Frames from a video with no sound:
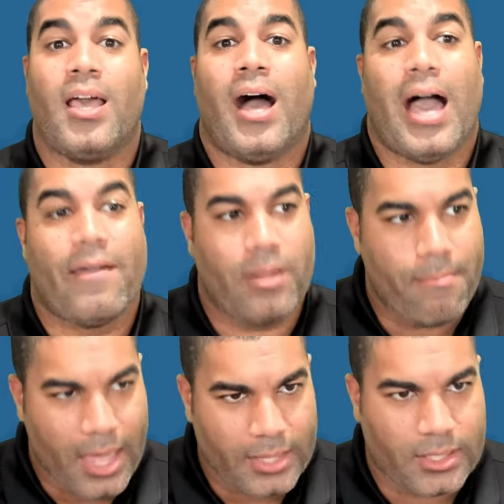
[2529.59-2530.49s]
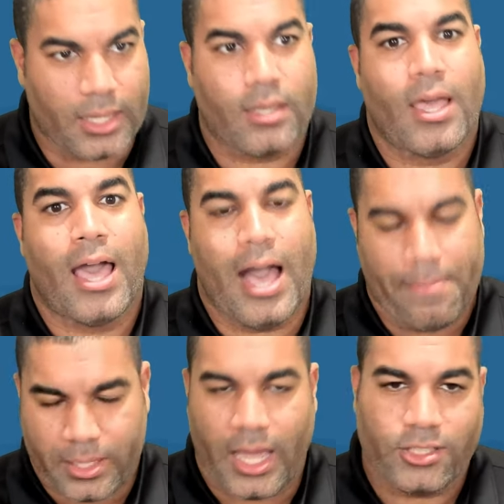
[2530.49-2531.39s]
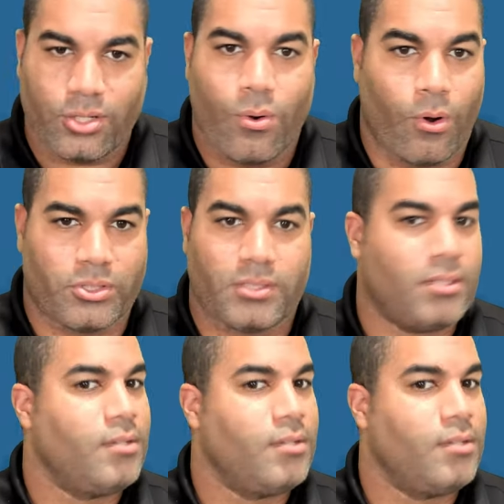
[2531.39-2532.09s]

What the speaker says: I have an amazing application course.